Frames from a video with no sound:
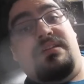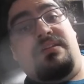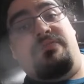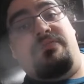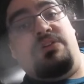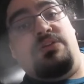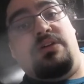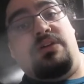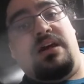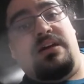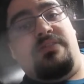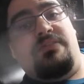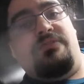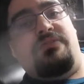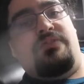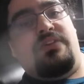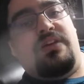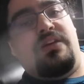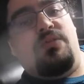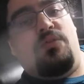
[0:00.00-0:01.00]
of you
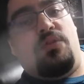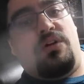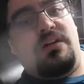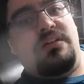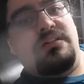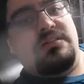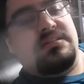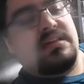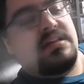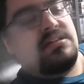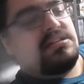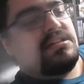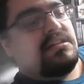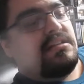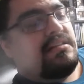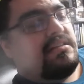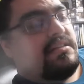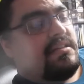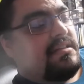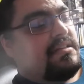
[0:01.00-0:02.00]
have an
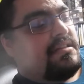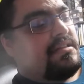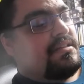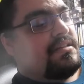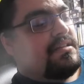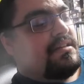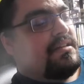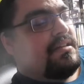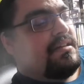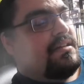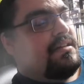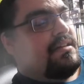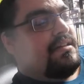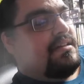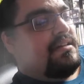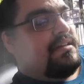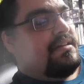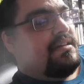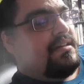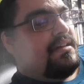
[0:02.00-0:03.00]
organization that
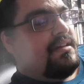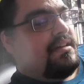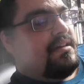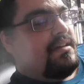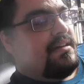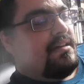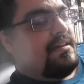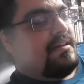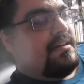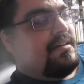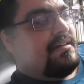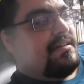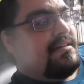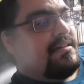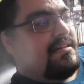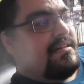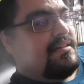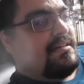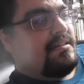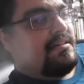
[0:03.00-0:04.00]
uh,
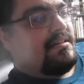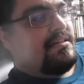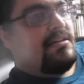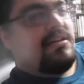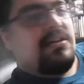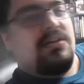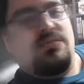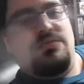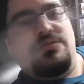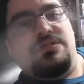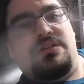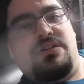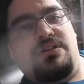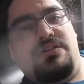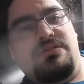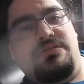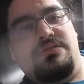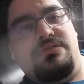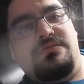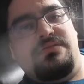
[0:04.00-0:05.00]
goes
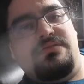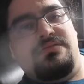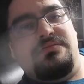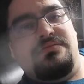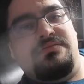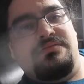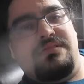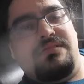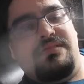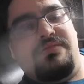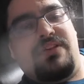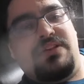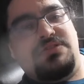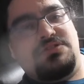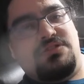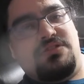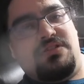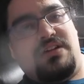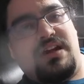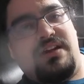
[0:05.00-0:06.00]
on
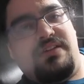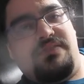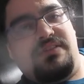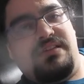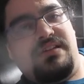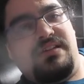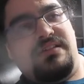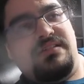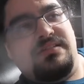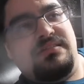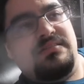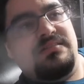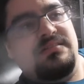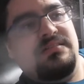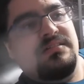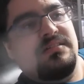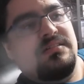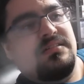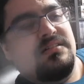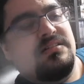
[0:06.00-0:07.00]
adventure kind of thing, and,
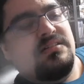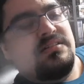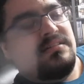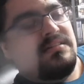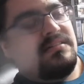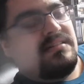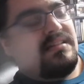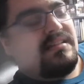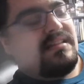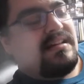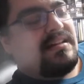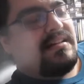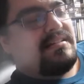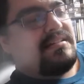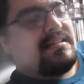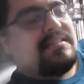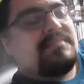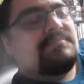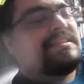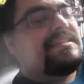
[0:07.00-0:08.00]
and that kind
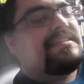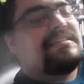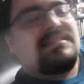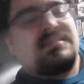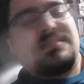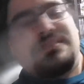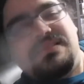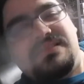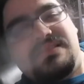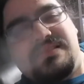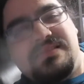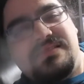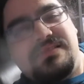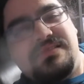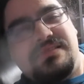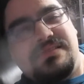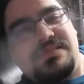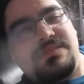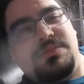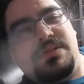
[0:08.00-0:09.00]
of thing. I mean, that's
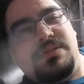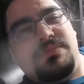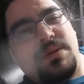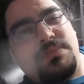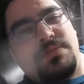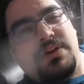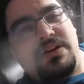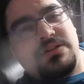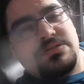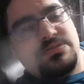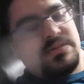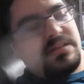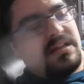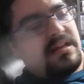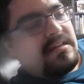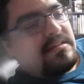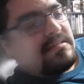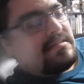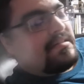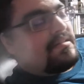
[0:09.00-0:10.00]
something my players would
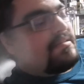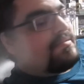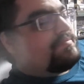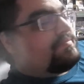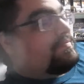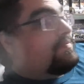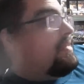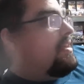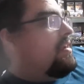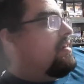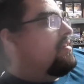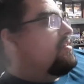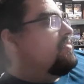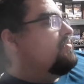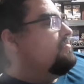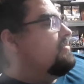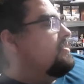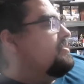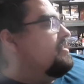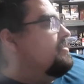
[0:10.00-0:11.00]
like, so, you know,
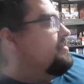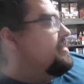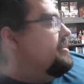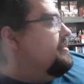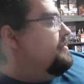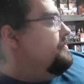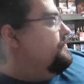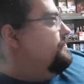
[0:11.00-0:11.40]
I'll think about it.